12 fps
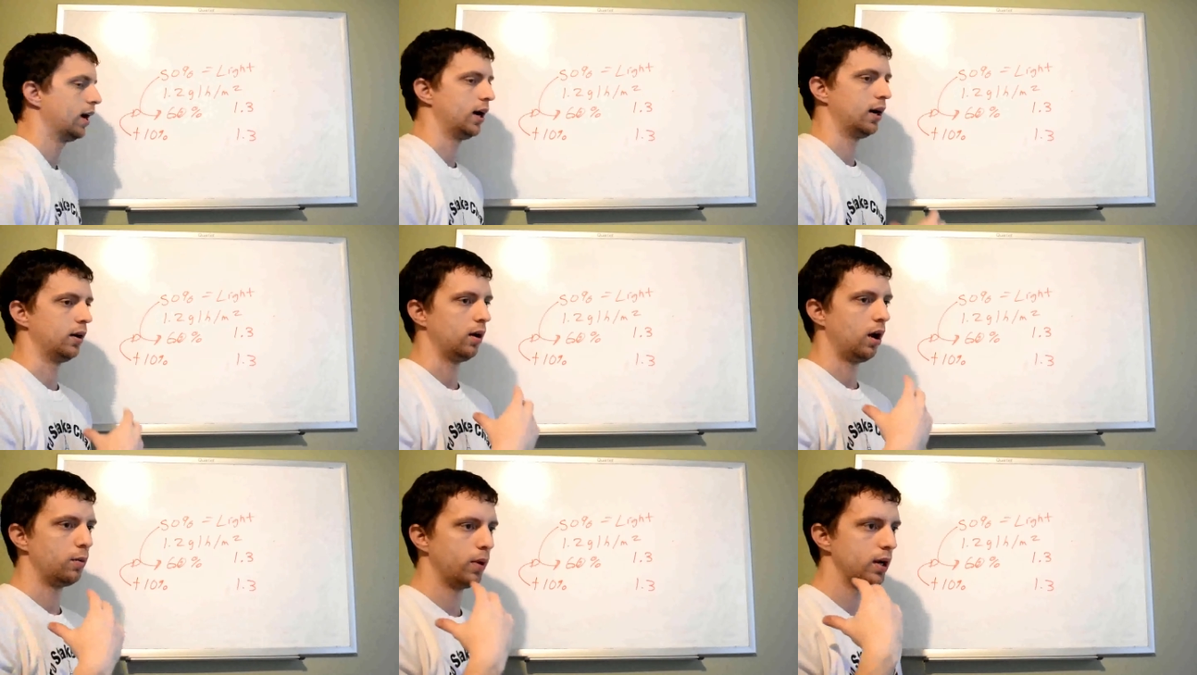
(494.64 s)

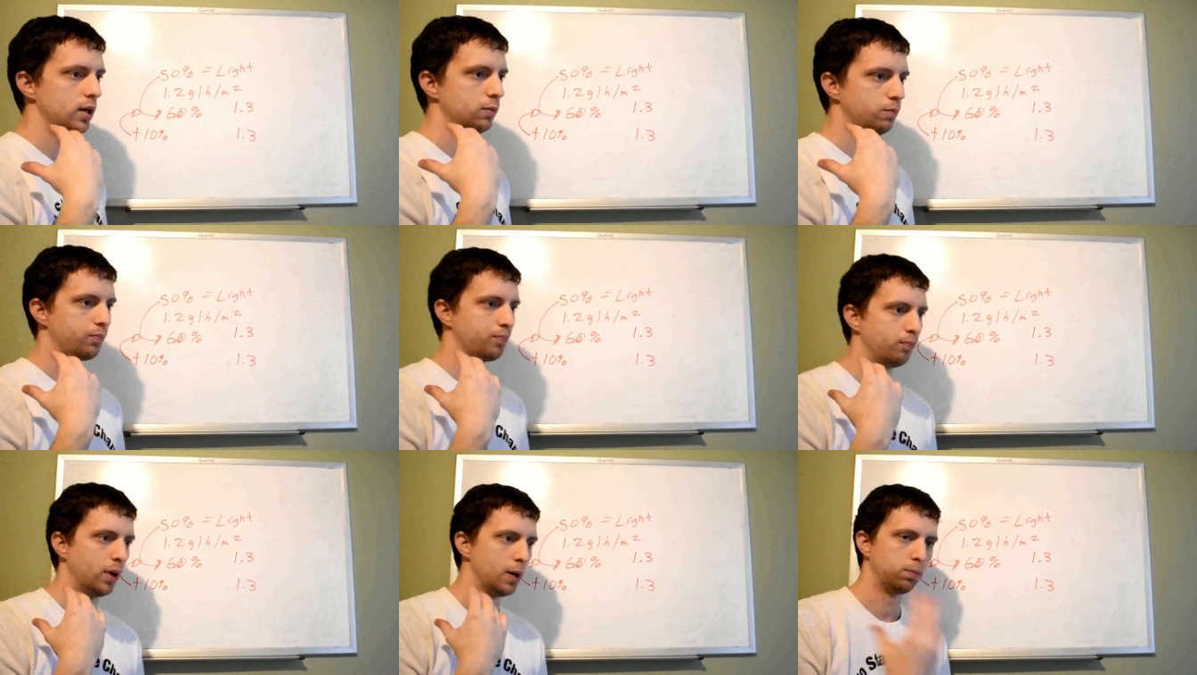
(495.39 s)
on my
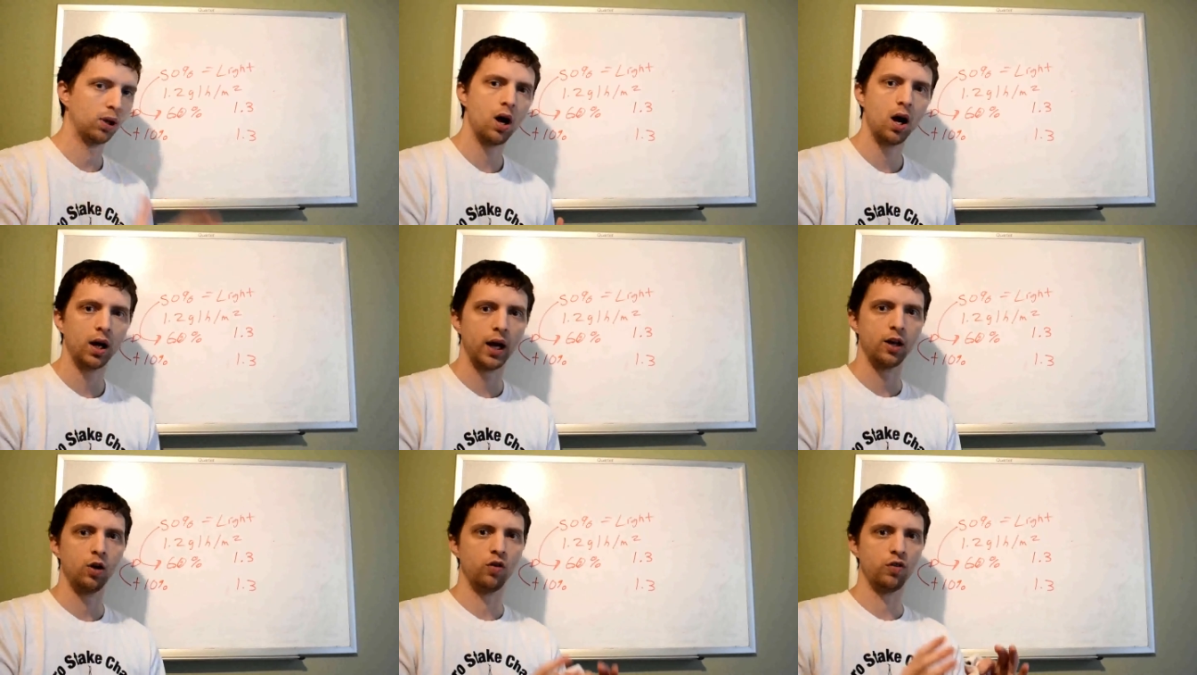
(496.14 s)
blog
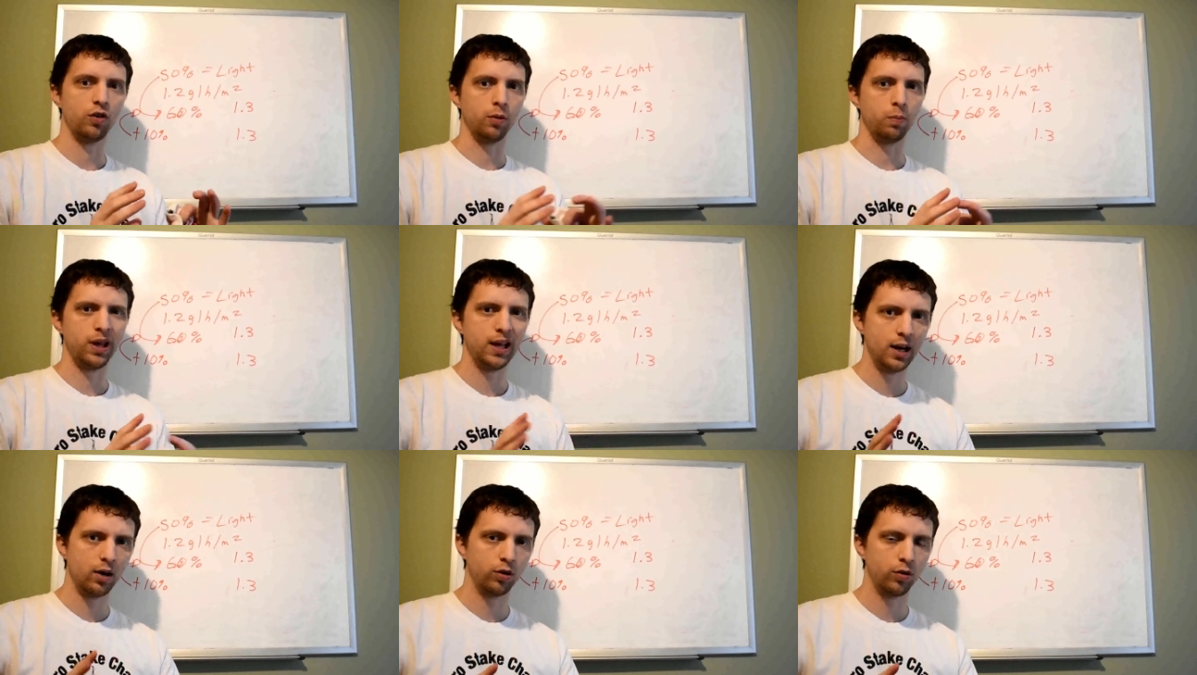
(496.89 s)
I go over the
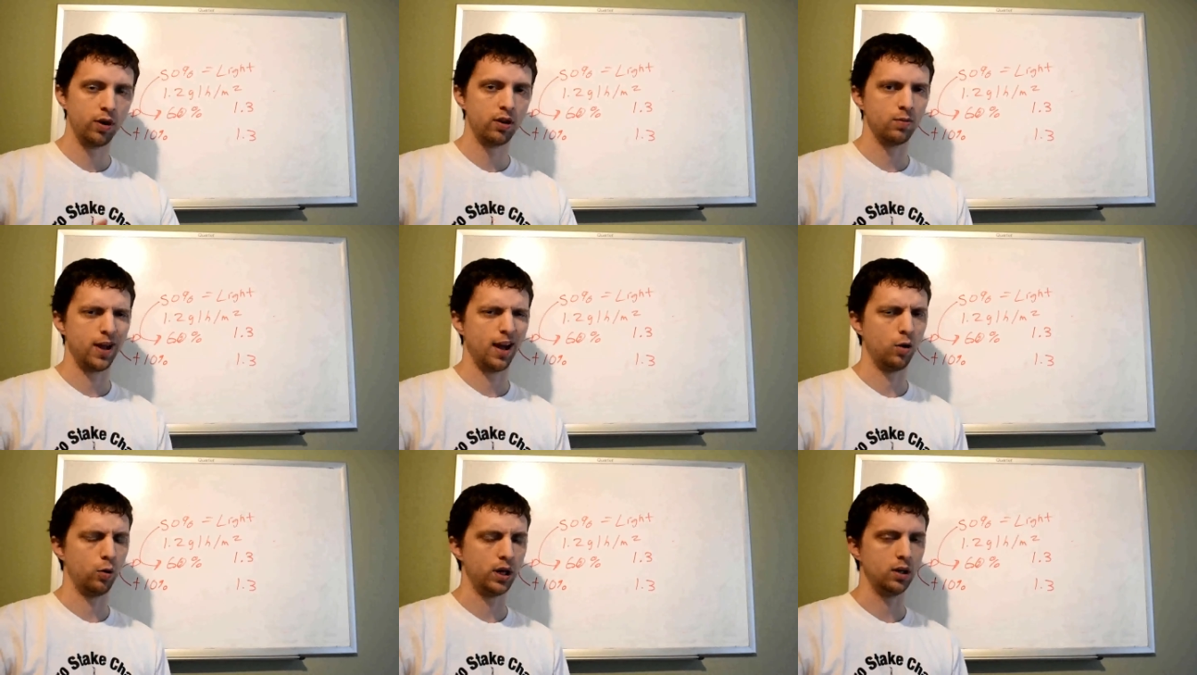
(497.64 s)
PID algorithm,
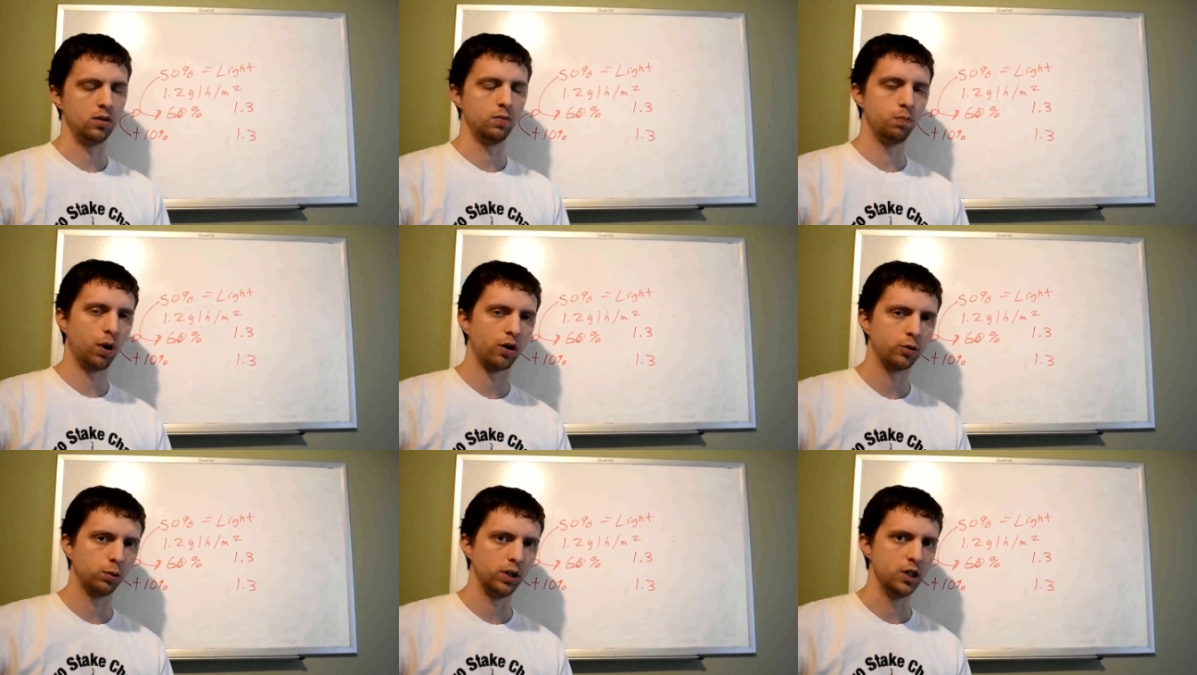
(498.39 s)
how we could
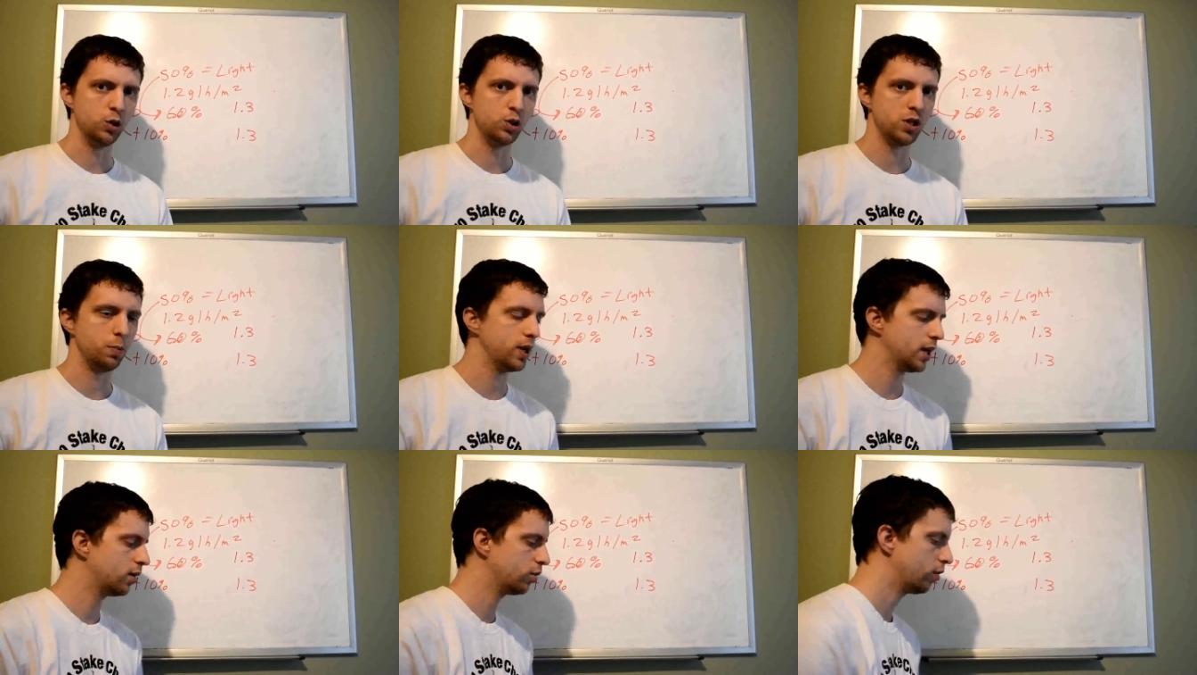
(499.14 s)
possibly use the PID